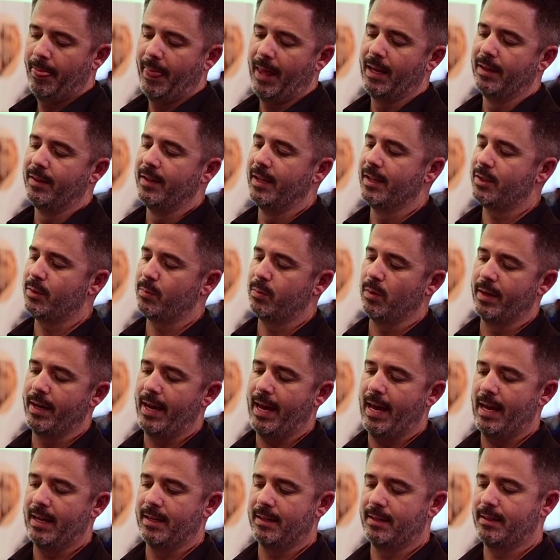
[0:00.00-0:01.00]
and this one
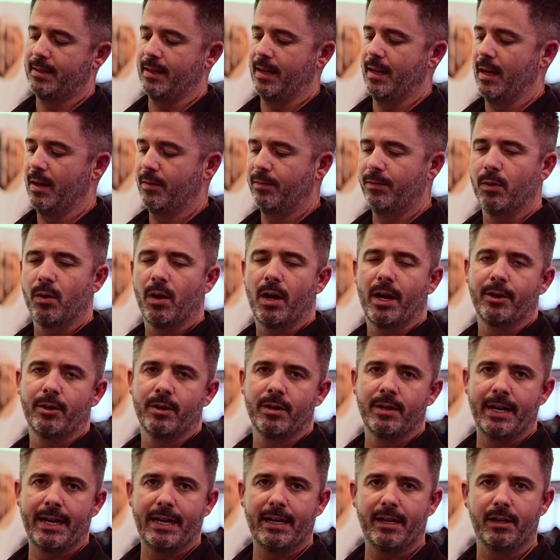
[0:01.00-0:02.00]
has full
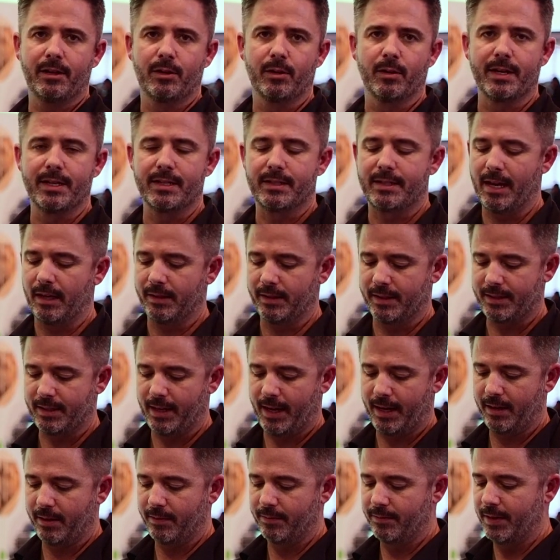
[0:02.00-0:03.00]
180 degrees down the
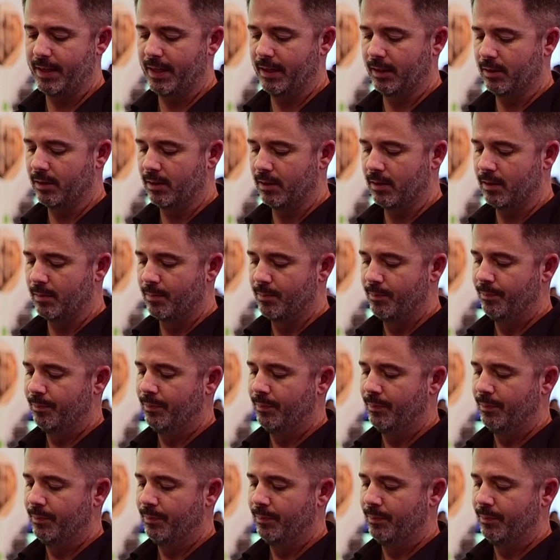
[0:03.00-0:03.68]
side of the vehicle.